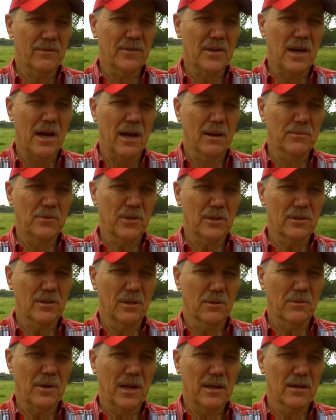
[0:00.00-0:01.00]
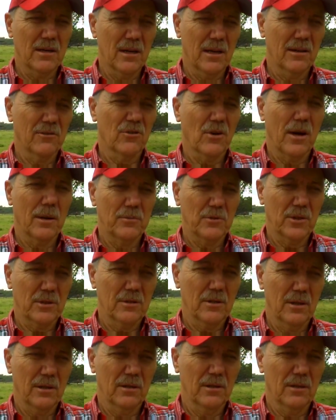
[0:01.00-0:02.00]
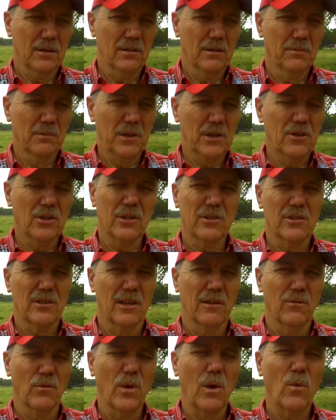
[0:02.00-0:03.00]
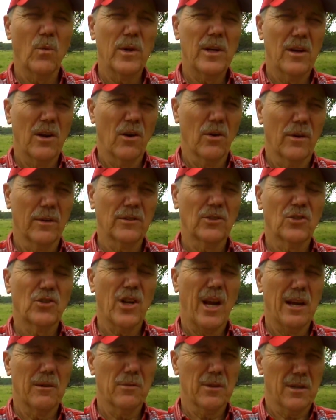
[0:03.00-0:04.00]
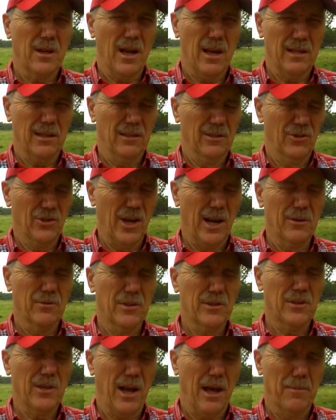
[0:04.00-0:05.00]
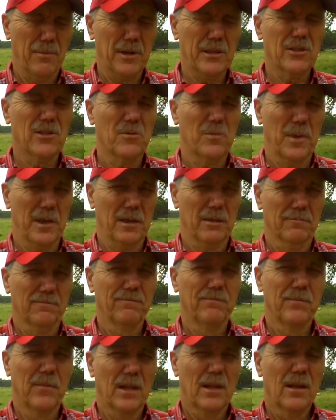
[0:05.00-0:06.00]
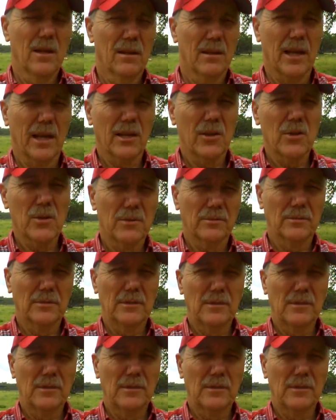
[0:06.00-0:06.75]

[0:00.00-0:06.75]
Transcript: of an object around another object because of what we know as gyroscopic spin. Thank you.